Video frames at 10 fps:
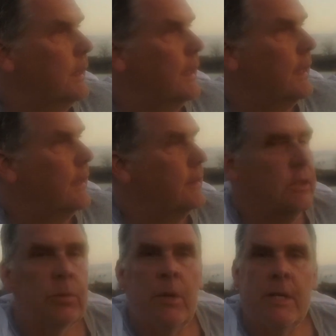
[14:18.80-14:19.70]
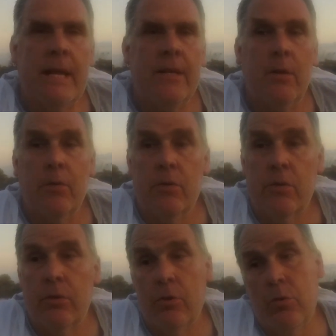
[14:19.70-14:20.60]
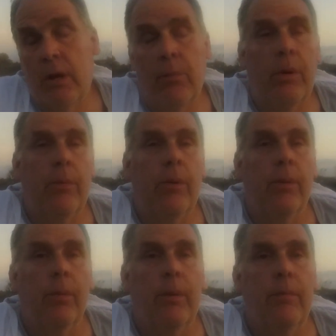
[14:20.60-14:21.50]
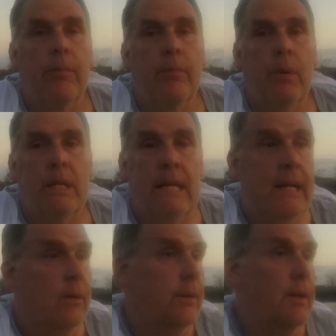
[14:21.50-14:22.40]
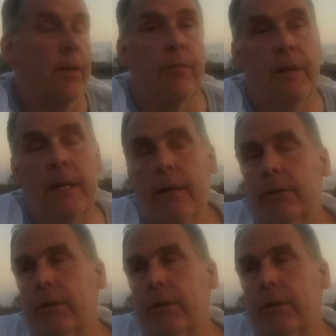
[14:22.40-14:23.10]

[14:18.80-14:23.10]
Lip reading: and I just want to take you those two that we did on another video,